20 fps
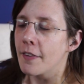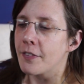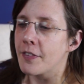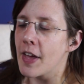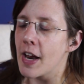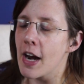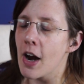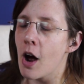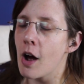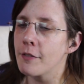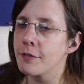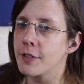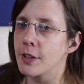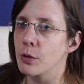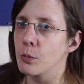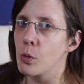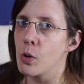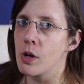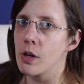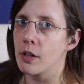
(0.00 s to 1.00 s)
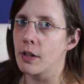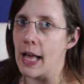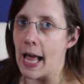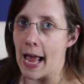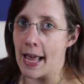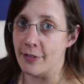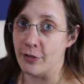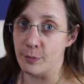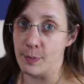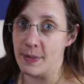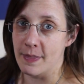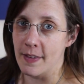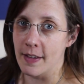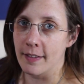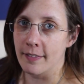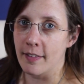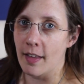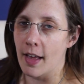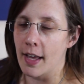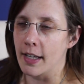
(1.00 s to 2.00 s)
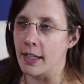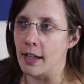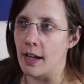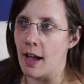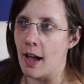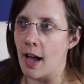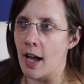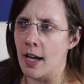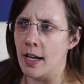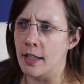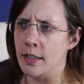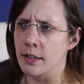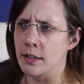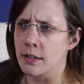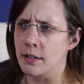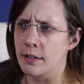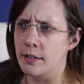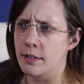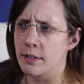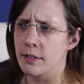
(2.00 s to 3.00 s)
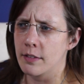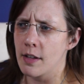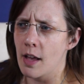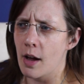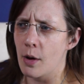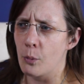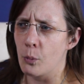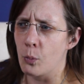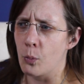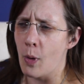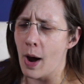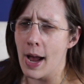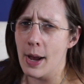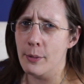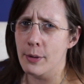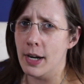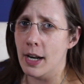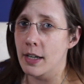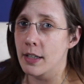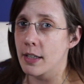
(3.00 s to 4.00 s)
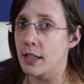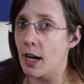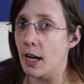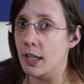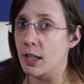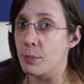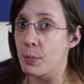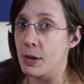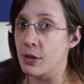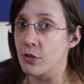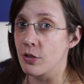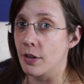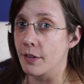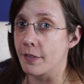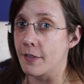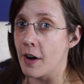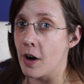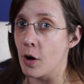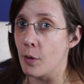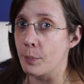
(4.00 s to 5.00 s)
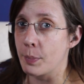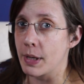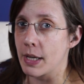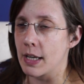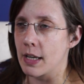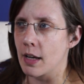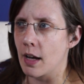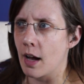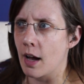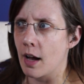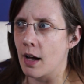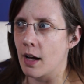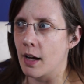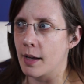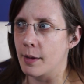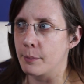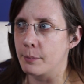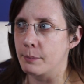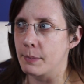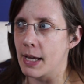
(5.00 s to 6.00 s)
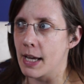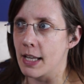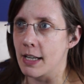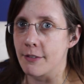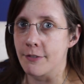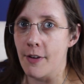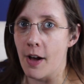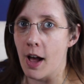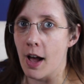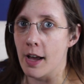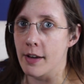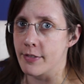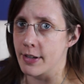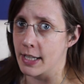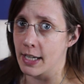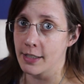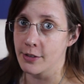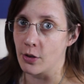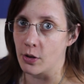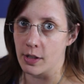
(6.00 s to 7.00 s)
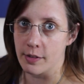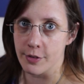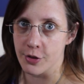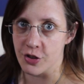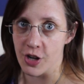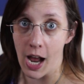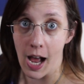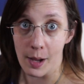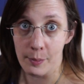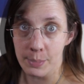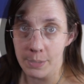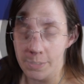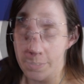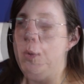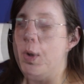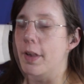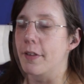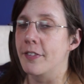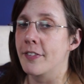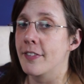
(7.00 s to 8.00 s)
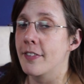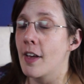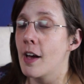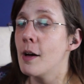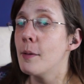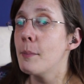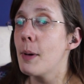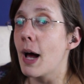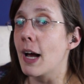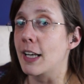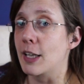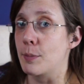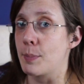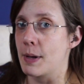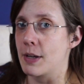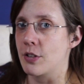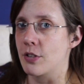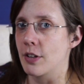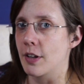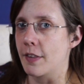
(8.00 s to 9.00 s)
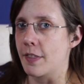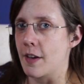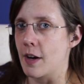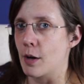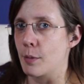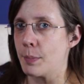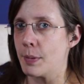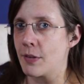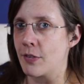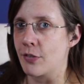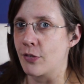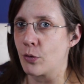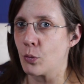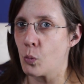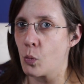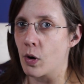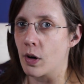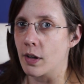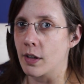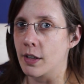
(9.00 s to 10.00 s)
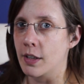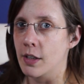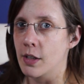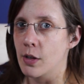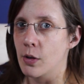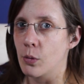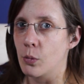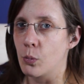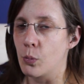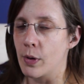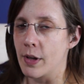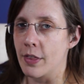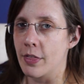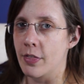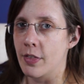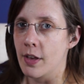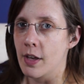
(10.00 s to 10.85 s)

They often will ask me things like, why would I need occupational therapy? I'm 85 and I don't have a job. While some occupational therapists work with